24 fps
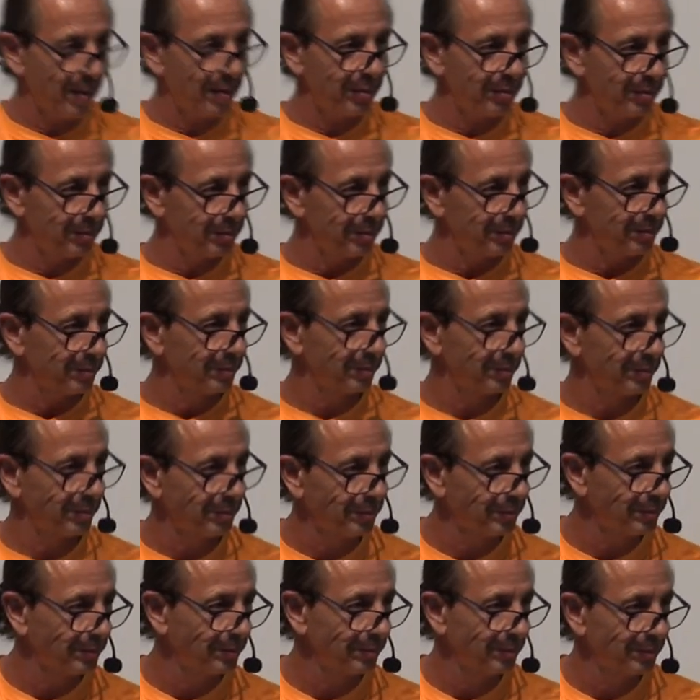
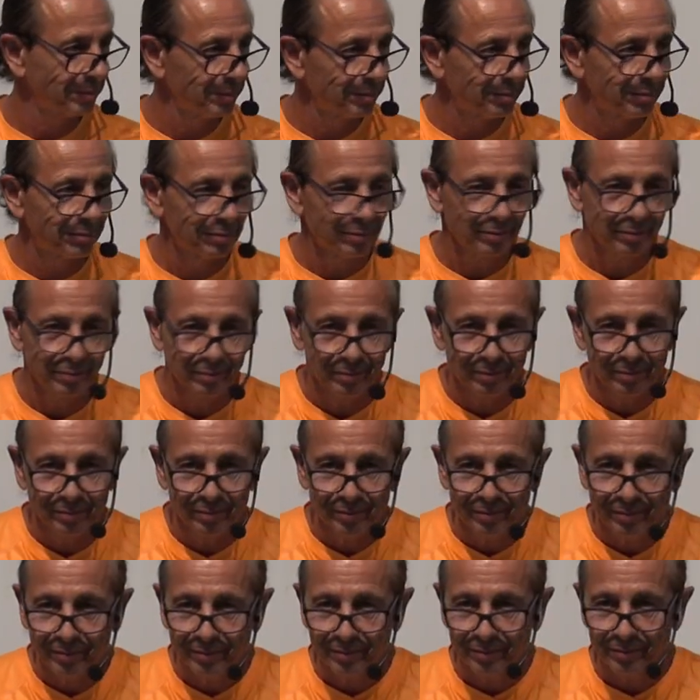
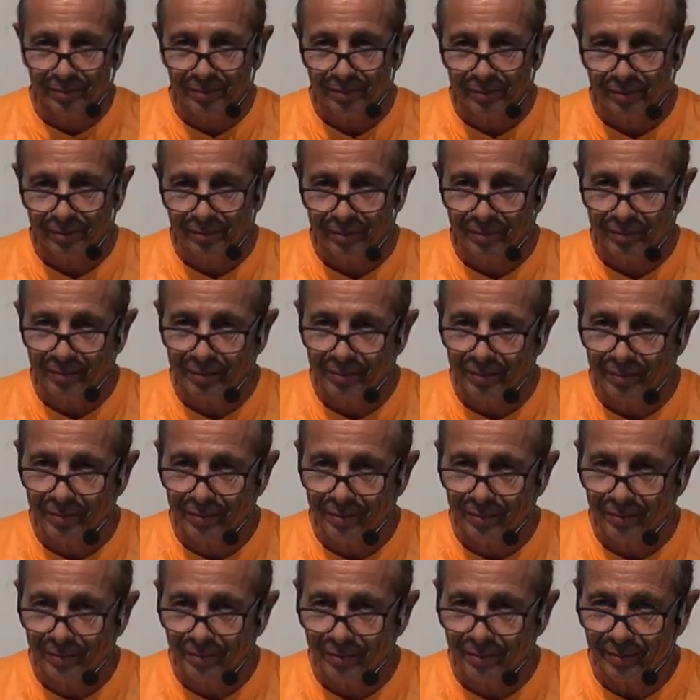
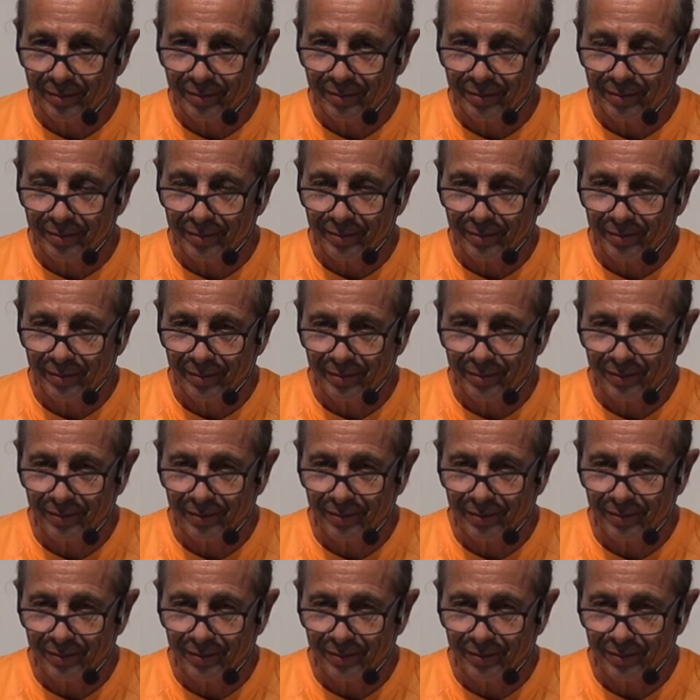Nobody speaks.